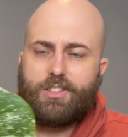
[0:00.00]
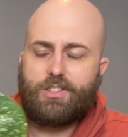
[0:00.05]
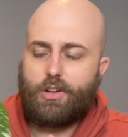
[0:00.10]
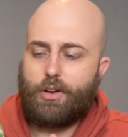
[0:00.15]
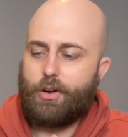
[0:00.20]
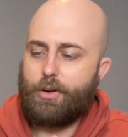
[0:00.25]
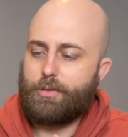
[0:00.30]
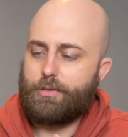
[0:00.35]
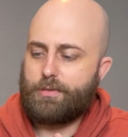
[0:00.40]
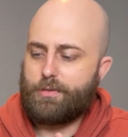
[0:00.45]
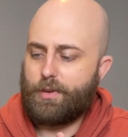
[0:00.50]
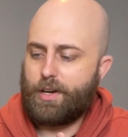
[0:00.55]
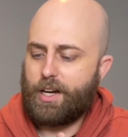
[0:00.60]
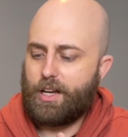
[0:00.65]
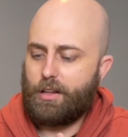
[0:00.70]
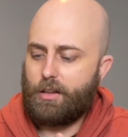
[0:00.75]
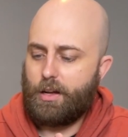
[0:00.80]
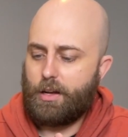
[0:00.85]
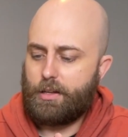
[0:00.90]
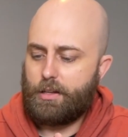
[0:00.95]
So it was very
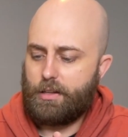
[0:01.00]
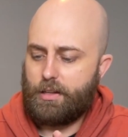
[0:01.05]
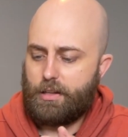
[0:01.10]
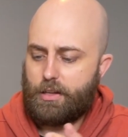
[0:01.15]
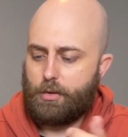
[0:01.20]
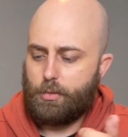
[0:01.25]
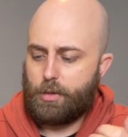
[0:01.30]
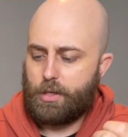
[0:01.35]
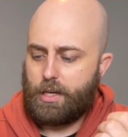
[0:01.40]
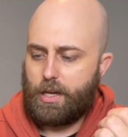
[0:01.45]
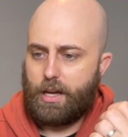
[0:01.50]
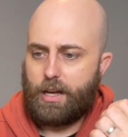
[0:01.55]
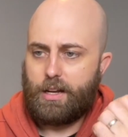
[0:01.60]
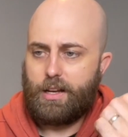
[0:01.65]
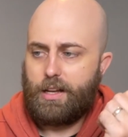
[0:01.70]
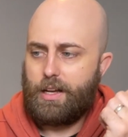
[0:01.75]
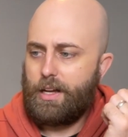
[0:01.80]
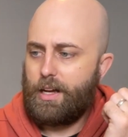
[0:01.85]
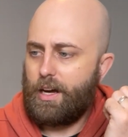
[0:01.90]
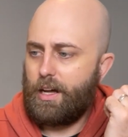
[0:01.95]
unlikely that you would
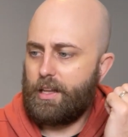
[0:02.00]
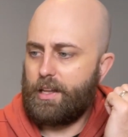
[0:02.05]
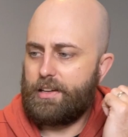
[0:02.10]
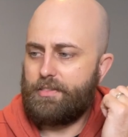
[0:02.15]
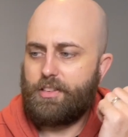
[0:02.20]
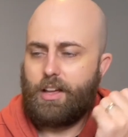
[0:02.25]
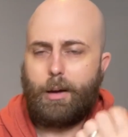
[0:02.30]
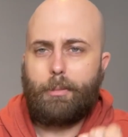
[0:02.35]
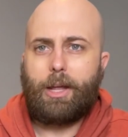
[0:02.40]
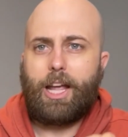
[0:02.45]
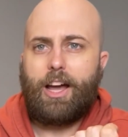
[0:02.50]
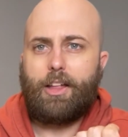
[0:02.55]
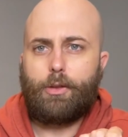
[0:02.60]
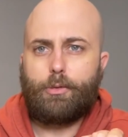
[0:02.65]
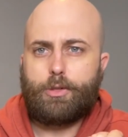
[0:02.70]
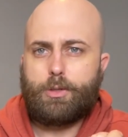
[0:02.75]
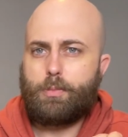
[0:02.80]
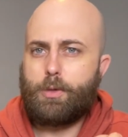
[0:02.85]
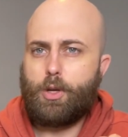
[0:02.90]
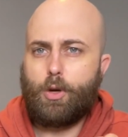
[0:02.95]
get a leaf coming out that
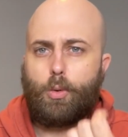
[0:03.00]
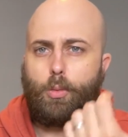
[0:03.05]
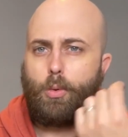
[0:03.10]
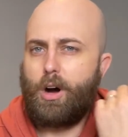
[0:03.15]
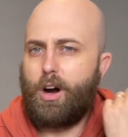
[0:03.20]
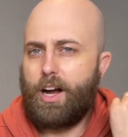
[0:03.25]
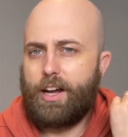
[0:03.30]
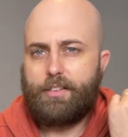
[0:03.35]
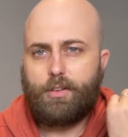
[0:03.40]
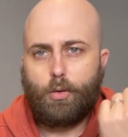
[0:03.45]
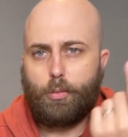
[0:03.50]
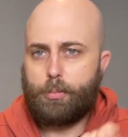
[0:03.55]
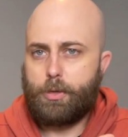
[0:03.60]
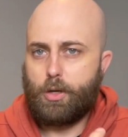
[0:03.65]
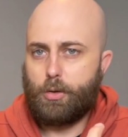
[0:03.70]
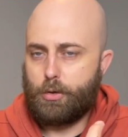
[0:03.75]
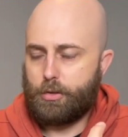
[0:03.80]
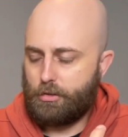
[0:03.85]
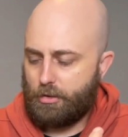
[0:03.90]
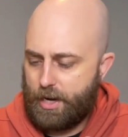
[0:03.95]
was pure white or
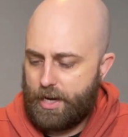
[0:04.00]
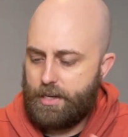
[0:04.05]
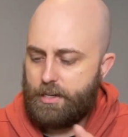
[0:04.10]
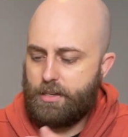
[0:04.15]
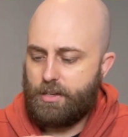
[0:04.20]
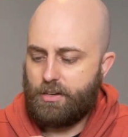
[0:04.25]
pure green.